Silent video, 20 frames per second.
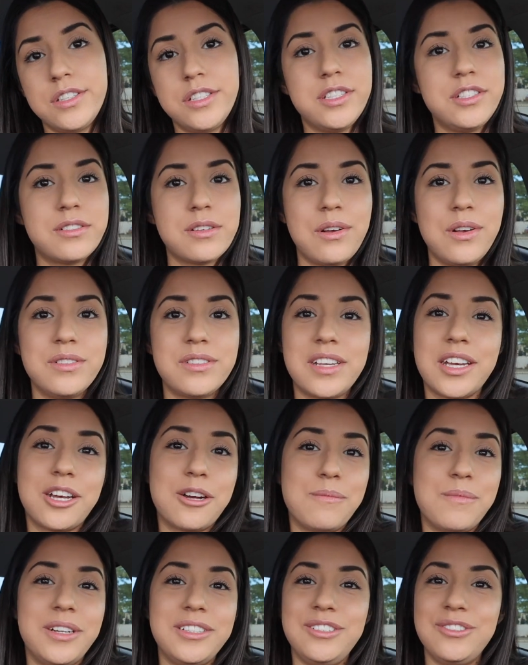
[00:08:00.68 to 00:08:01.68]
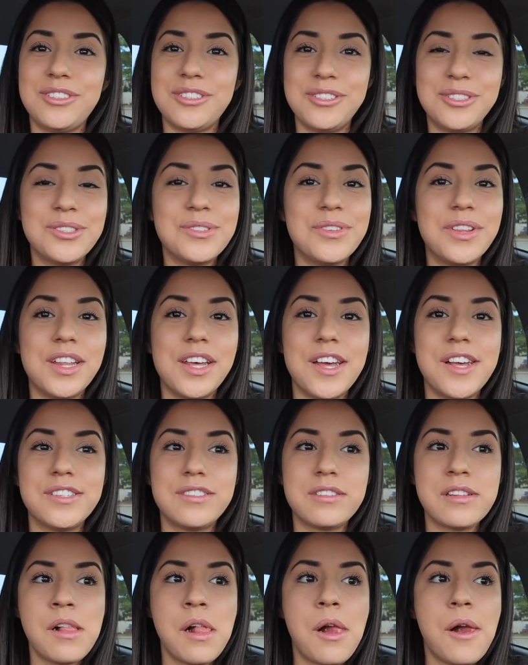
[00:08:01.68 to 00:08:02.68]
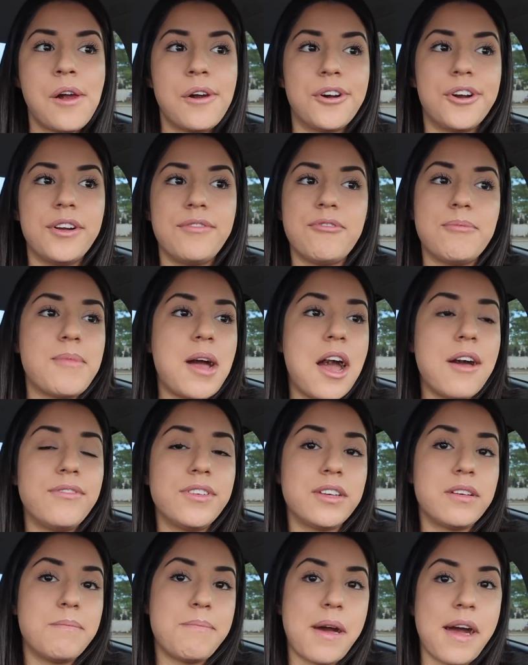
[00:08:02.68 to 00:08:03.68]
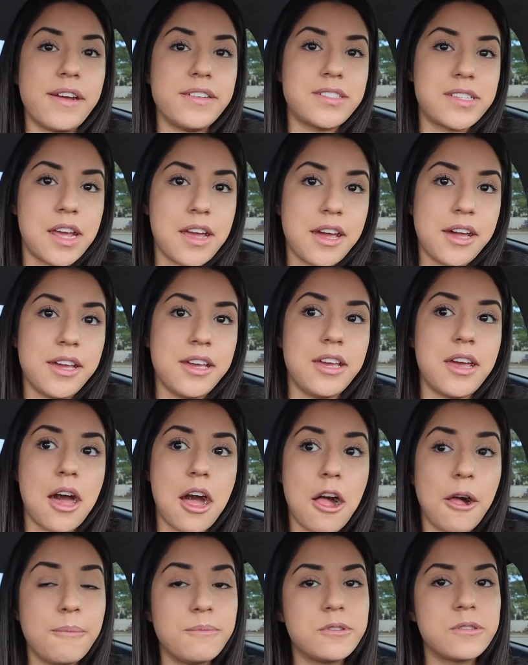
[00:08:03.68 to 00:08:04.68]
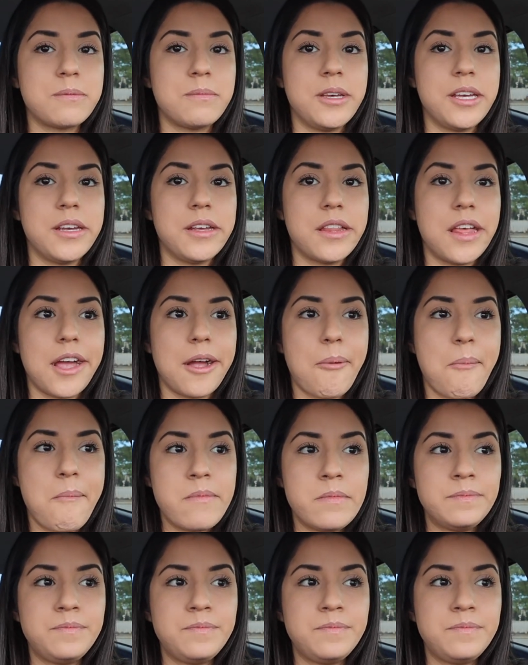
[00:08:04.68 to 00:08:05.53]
and he's always like, come on, you can do this. Or if I'm having a bad day, he helps me. Like,